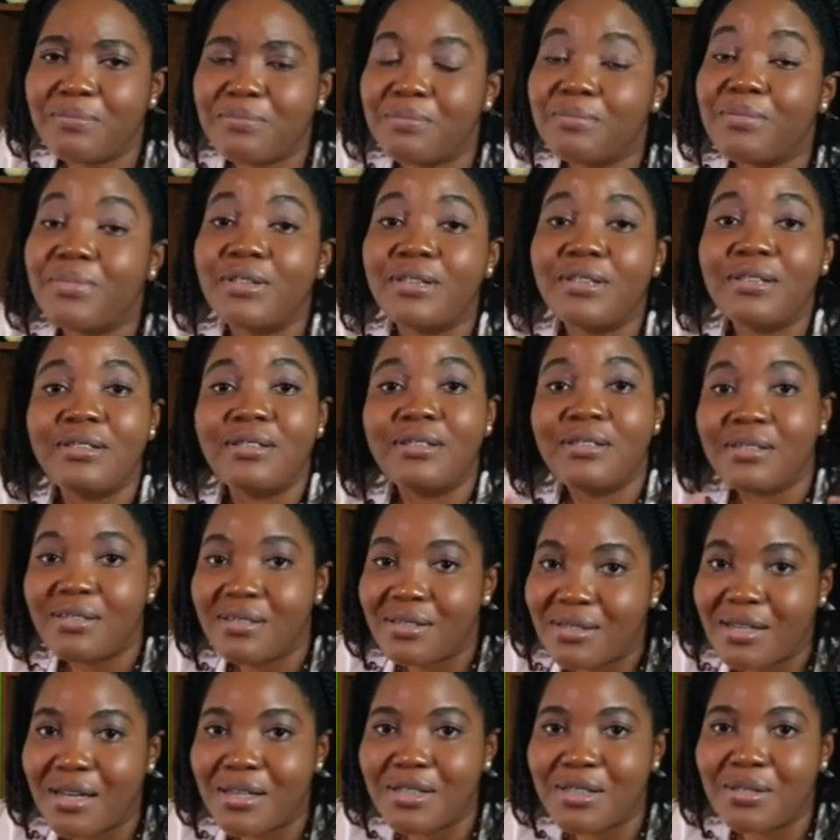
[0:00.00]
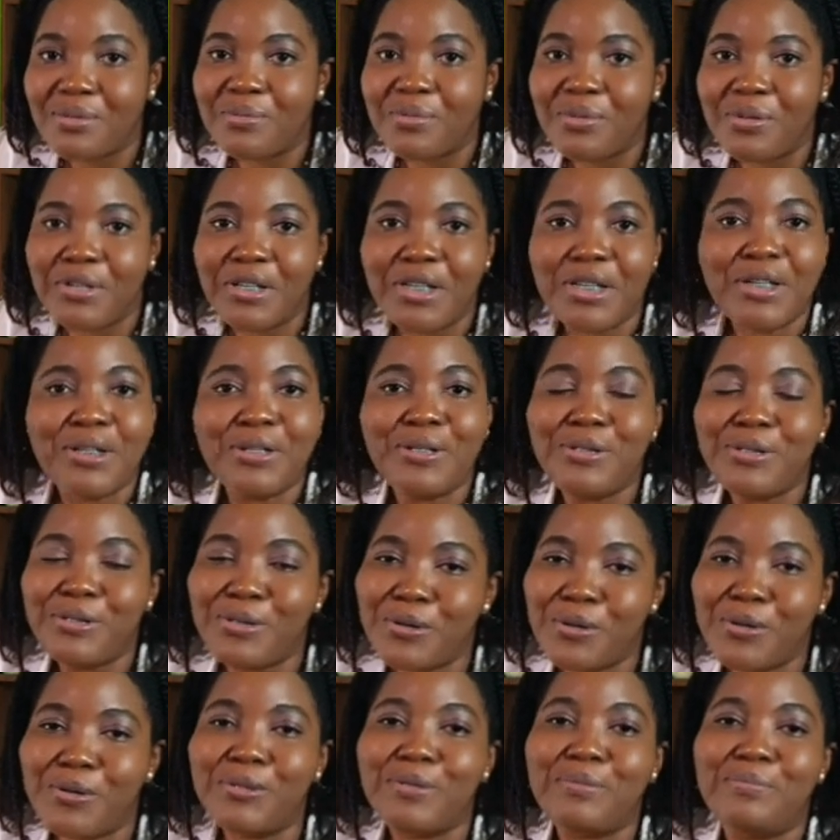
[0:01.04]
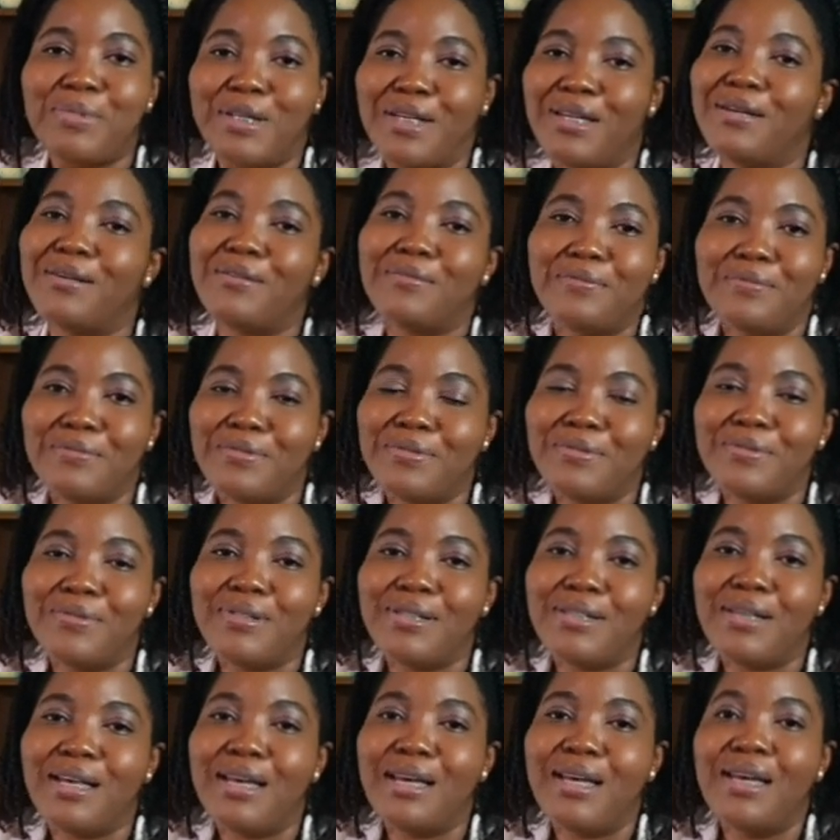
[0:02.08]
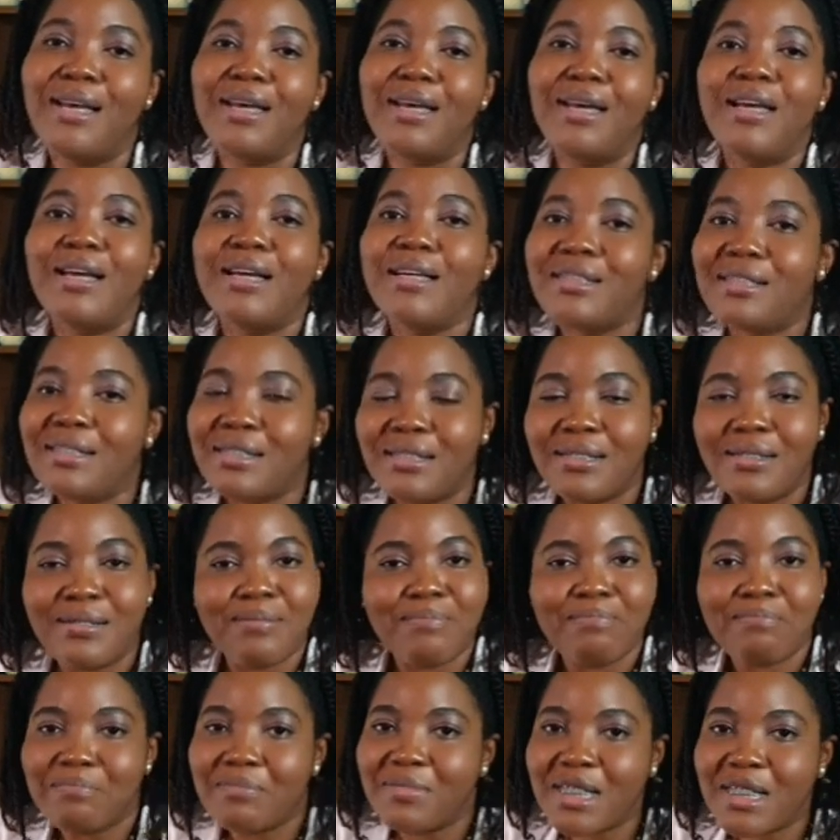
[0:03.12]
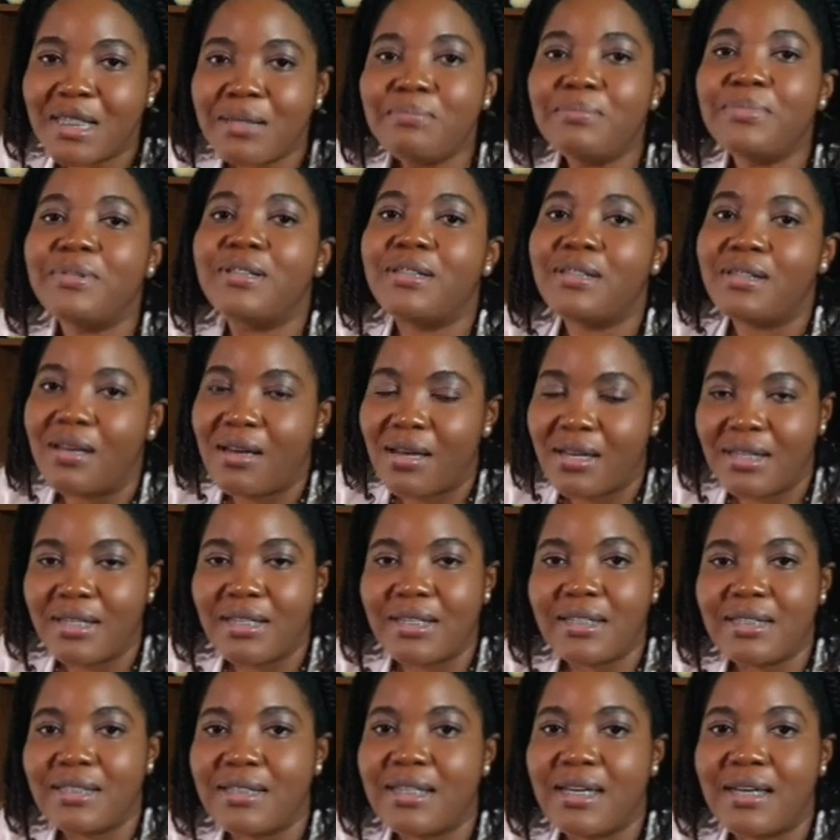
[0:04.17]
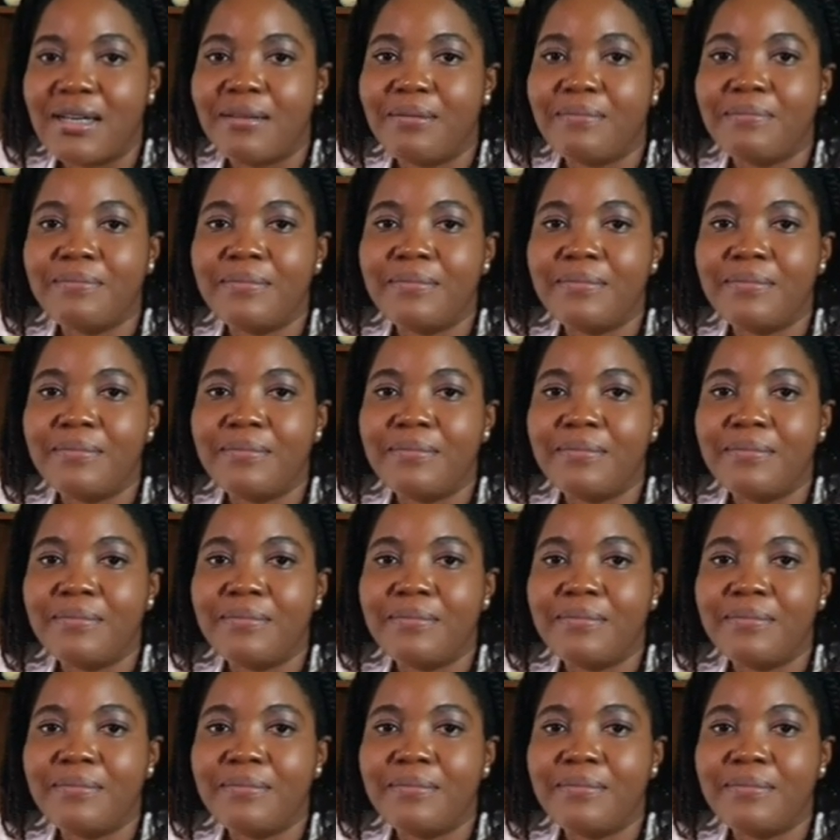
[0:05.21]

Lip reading: But not to worry, don't be confused. It's simple to understand.